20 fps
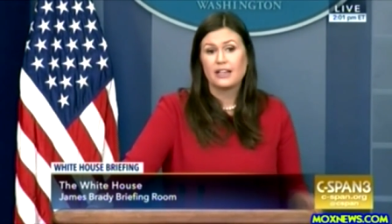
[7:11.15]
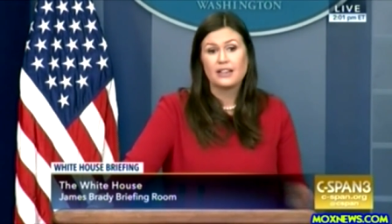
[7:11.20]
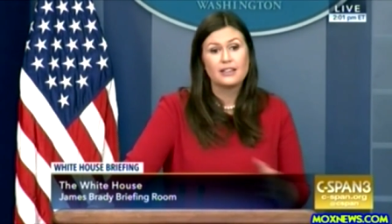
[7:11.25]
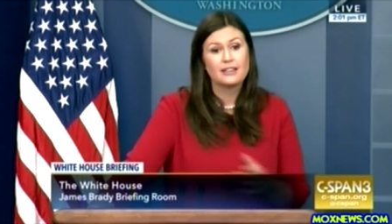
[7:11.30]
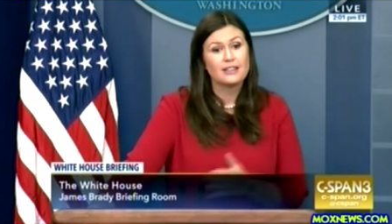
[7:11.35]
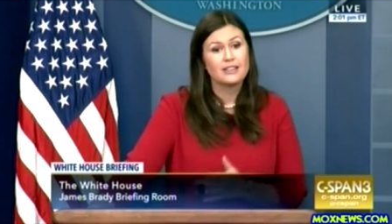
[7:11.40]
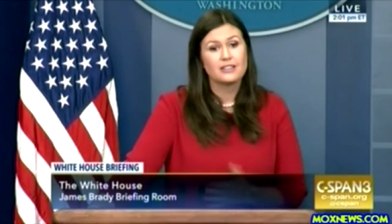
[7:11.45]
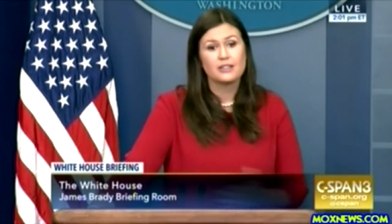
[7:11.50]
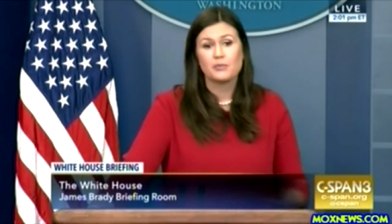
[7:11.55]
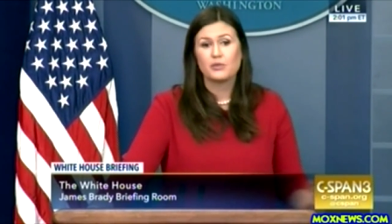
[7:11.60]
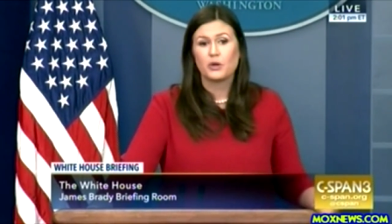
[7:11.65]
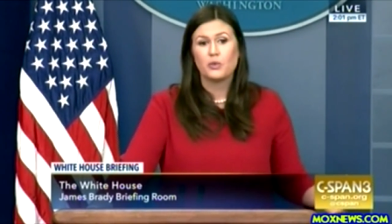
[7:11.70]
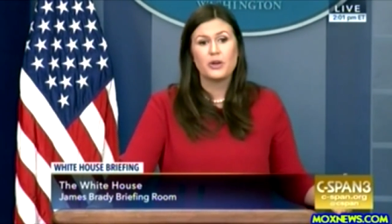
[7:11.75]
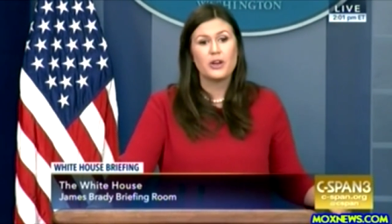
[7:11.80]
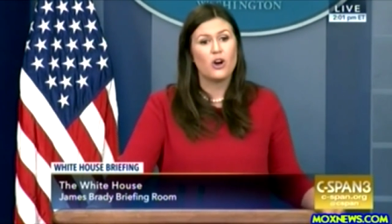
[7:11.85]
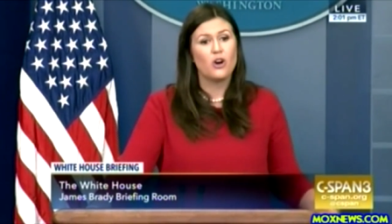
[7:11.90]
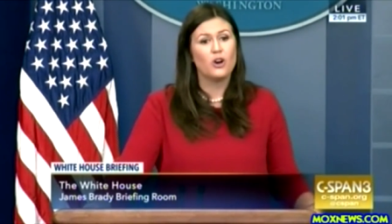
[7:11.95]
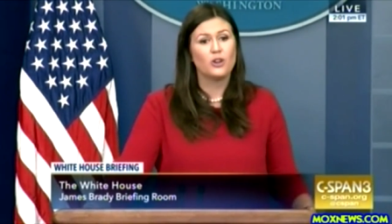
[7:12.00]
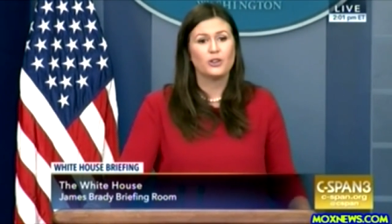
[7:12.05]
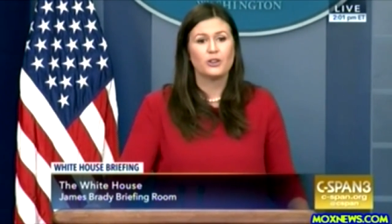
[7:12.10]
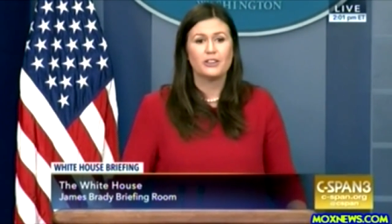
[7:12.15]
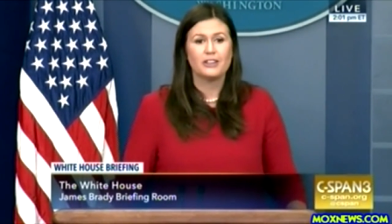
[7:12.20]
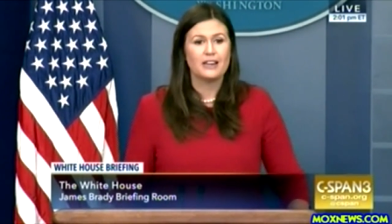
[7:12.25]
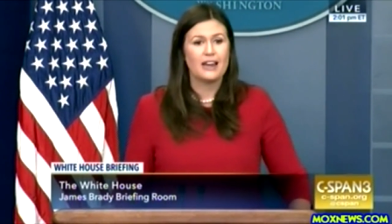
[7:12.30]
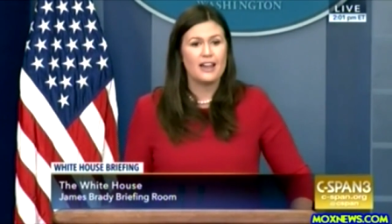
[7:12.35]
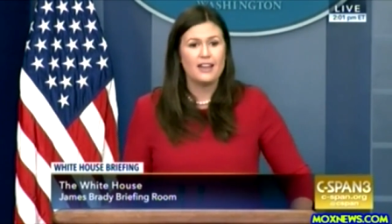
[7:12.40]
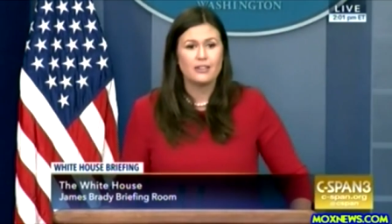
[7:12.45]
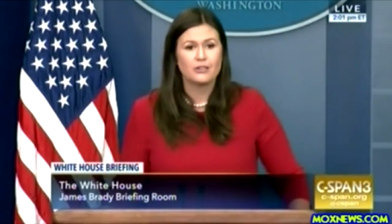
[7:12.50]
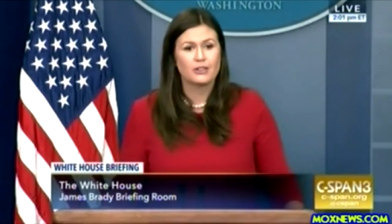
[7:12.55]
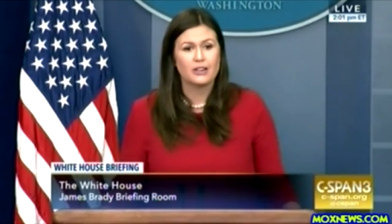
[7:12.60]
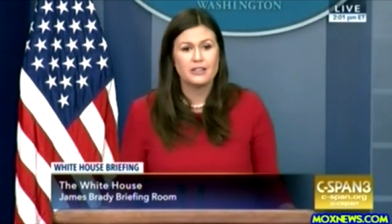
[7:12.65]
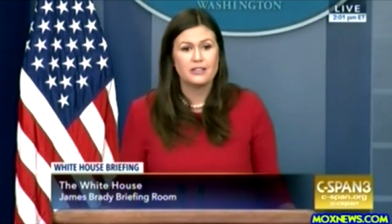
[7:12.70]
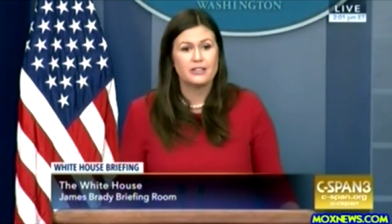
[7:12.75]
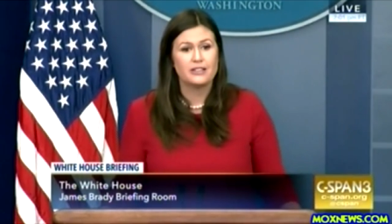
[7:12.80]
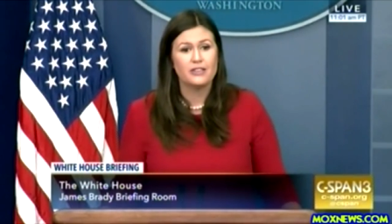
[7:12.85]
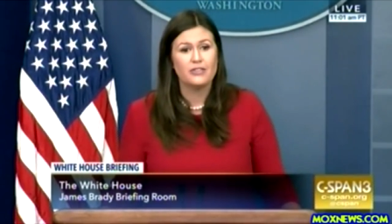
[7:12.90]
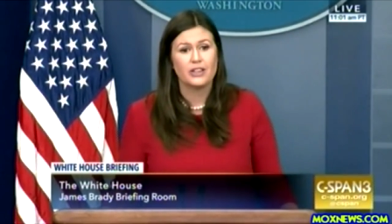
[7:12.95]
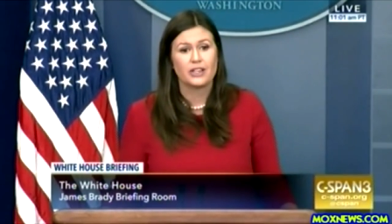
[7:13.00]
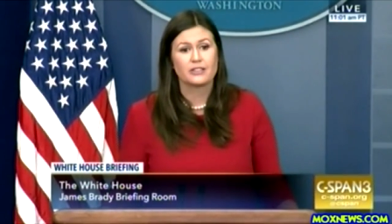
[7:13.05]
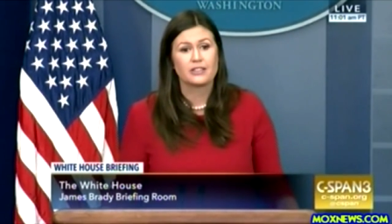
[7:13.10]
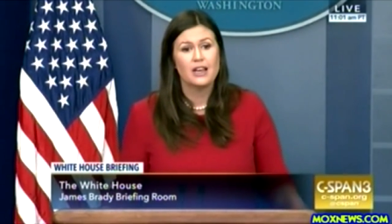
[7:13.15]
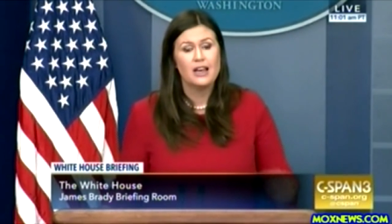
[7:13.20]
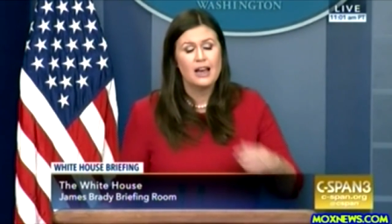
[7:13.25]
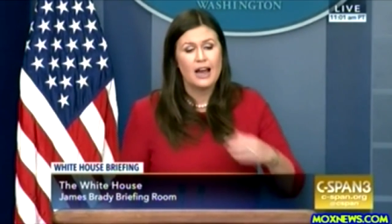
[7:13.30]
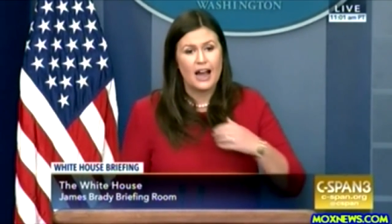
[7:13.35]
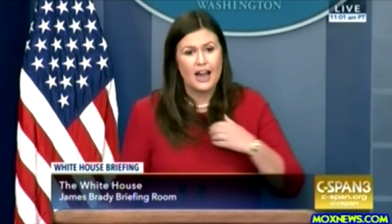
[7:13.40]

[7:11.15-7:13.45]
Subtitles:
I think that's something we all learned in eighth grade civics.